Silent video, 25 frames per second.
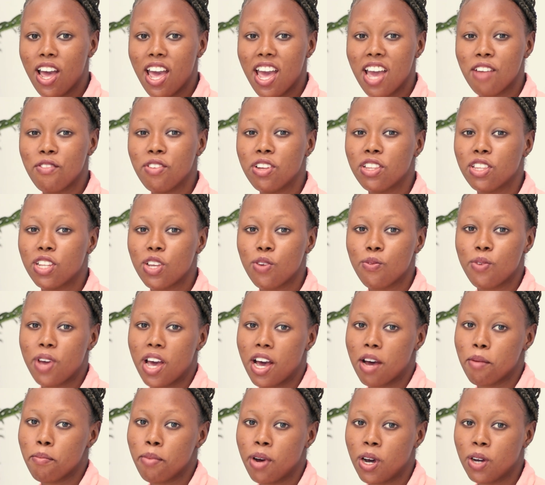everything we
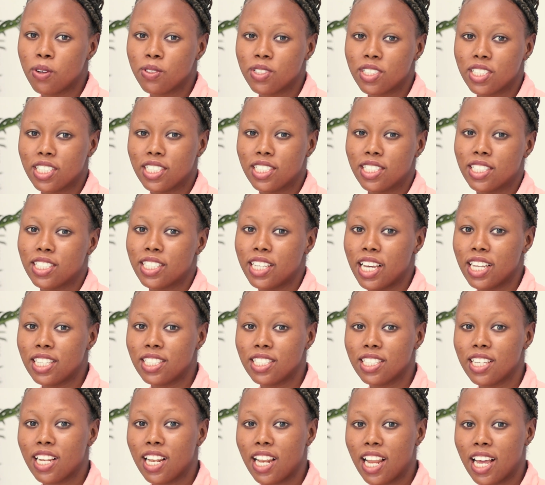are about is
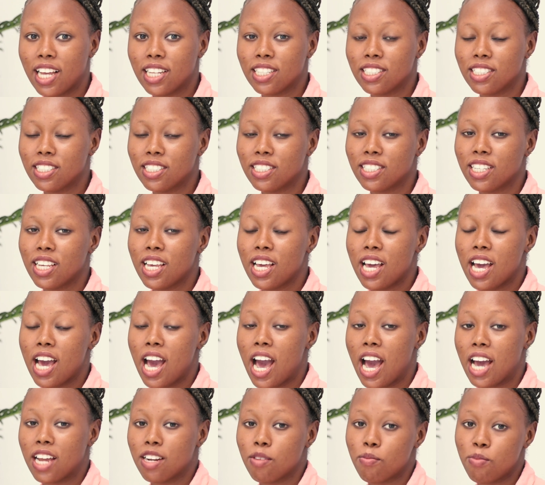getting lands
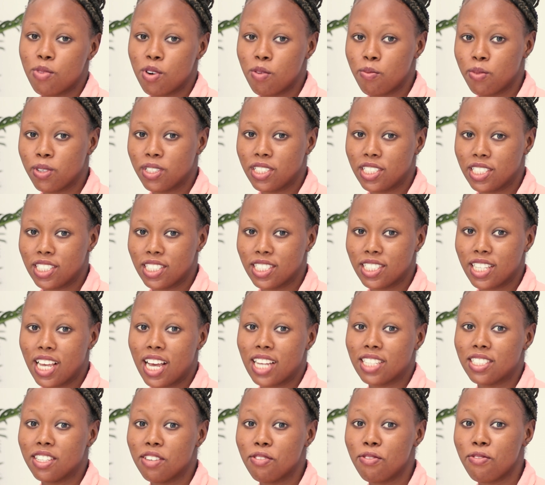and properties
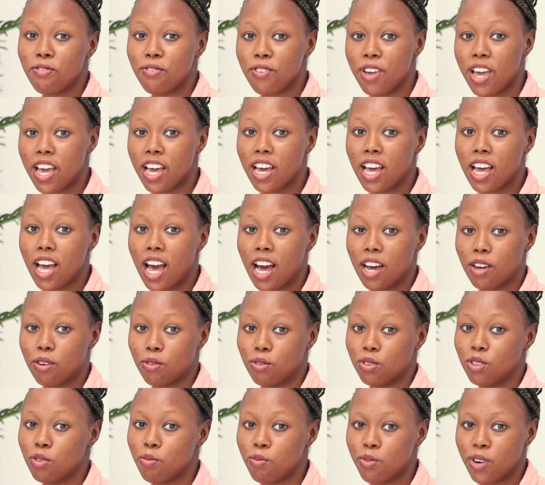at a fair and
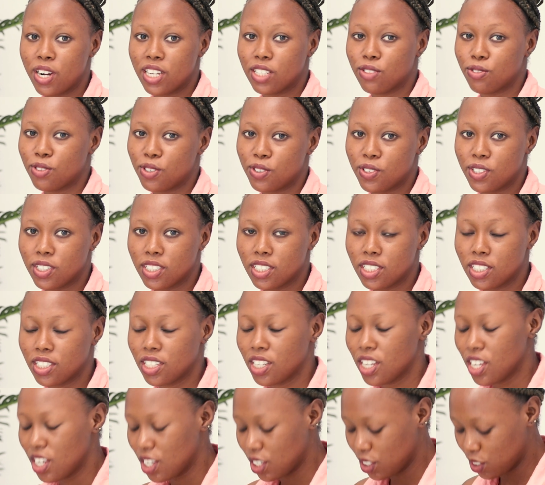good price for us.
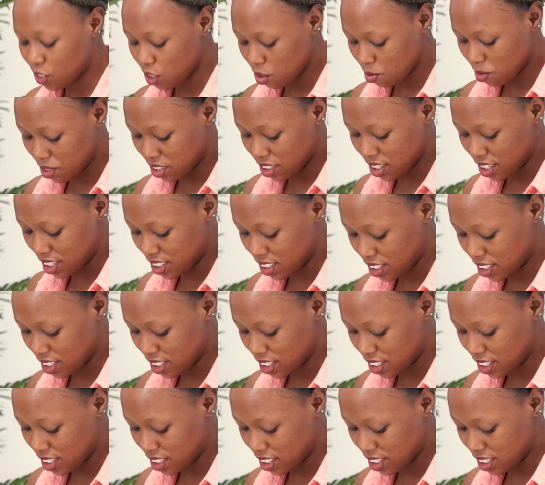So, Mr.